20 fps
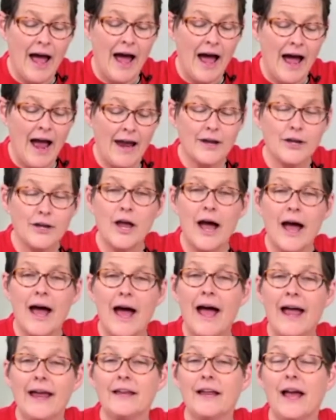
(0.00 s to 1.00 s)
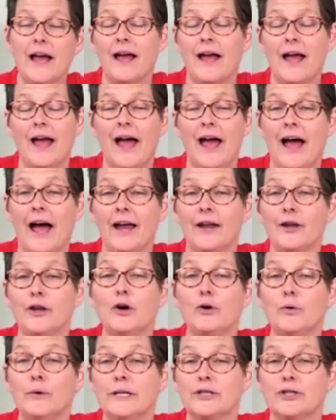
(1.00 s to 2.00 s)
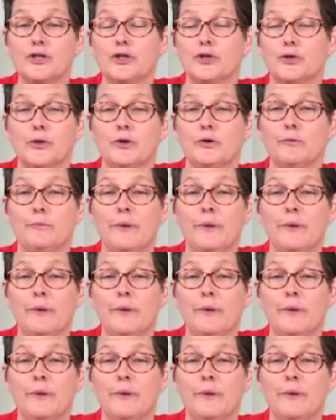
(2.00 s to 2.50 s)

I, I, I know it's true